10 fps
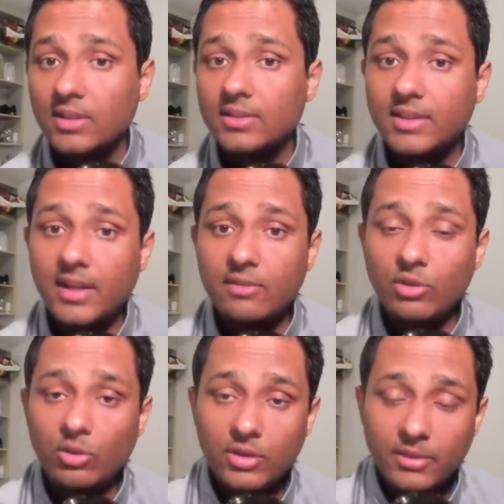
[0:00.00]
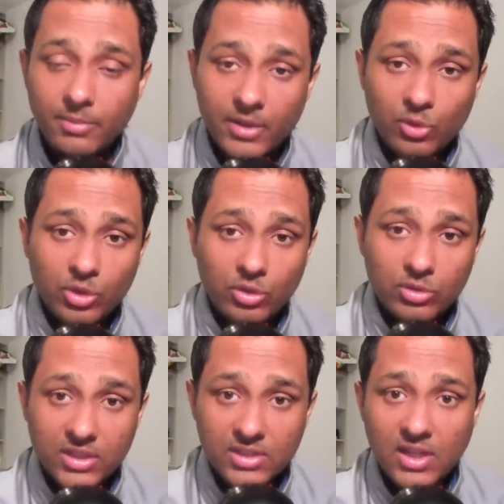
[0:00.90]
that will all depend on your
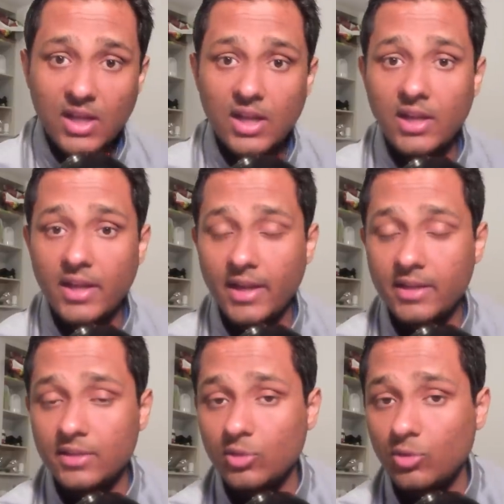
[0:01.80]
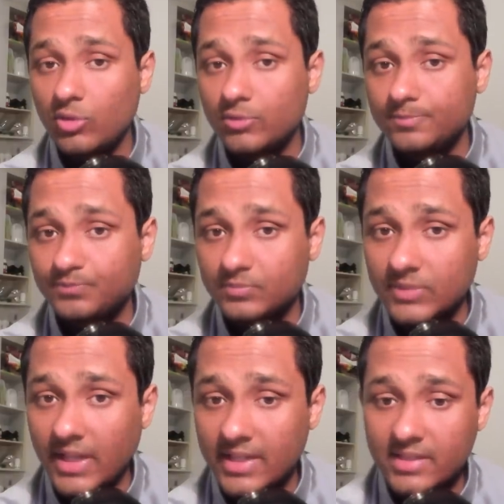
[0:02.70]
dasha and your
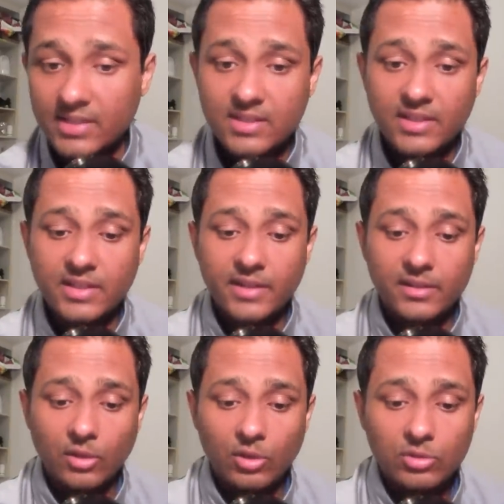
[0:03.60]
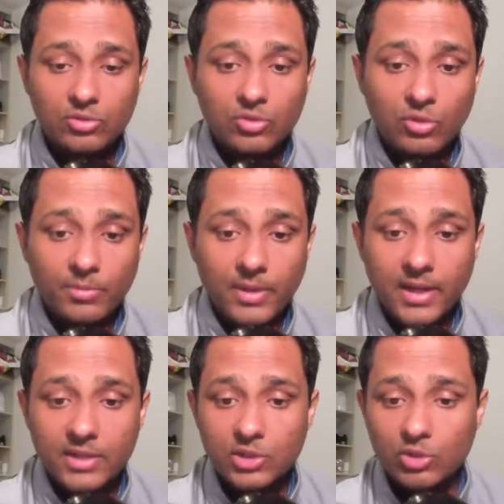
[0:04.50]
existing natal horoscope
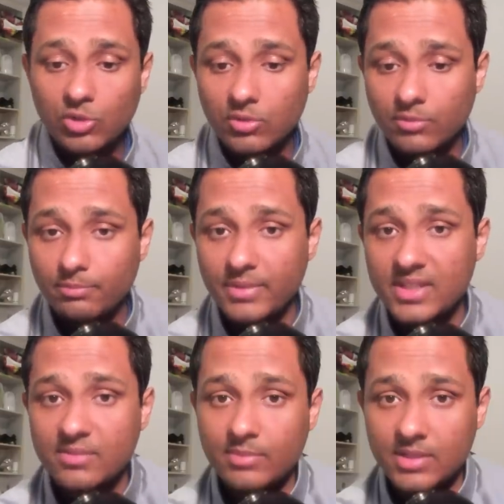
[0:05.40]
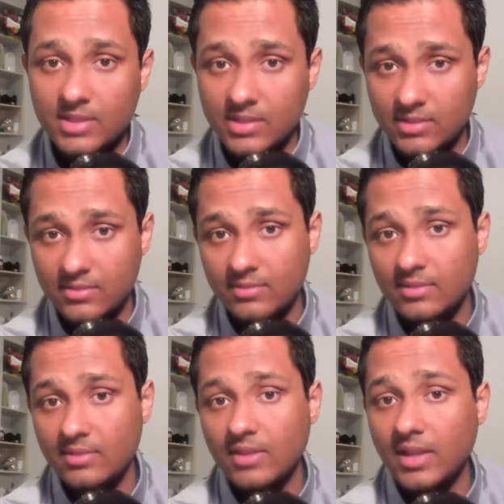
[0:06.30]
and your placements
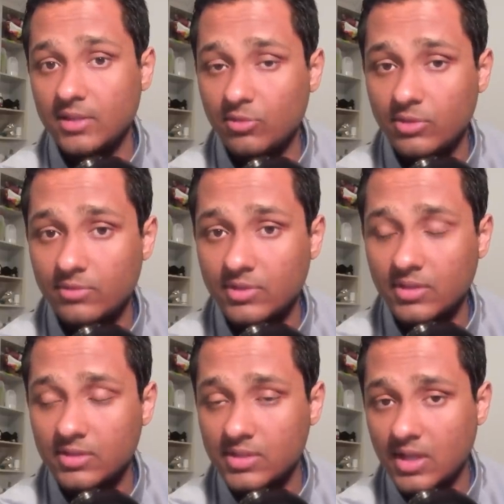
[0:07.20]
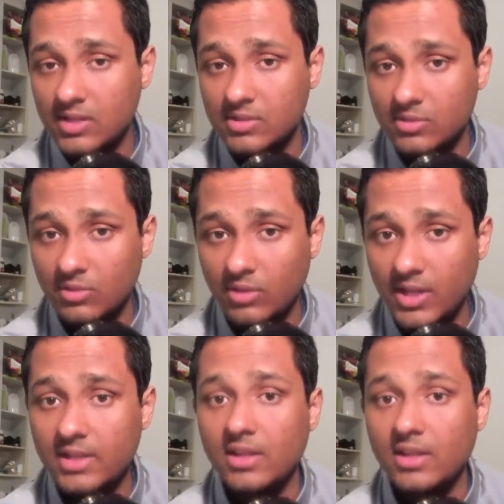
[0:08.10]
and your divisional charts all right